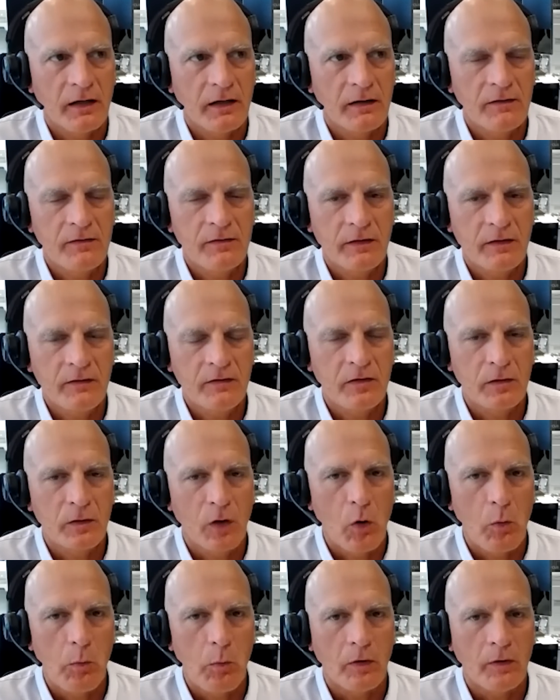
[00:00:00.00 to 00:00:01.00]
It's
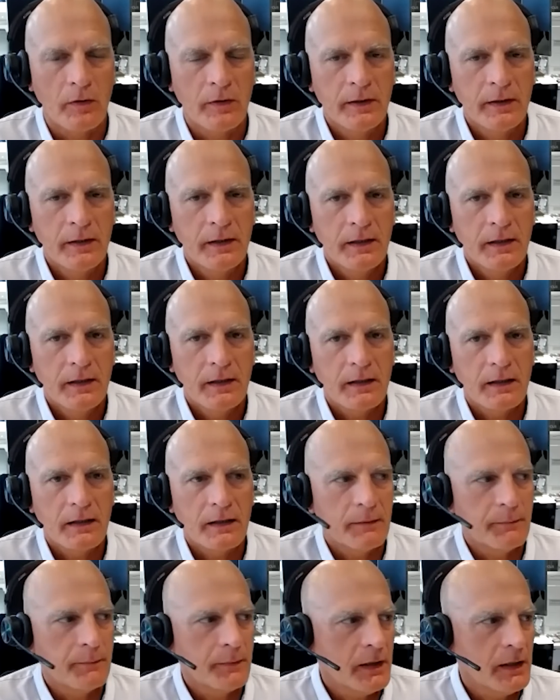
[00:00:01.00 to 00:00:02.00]
global.
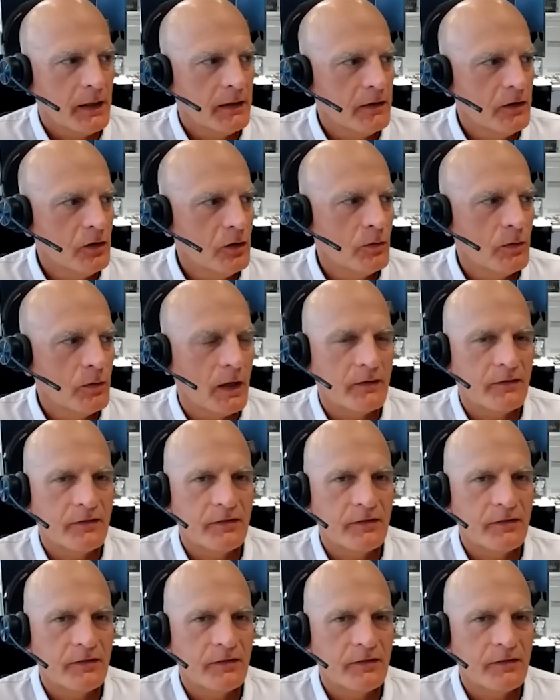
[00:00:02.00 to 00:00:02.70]
Mm-hmm. And the U.S.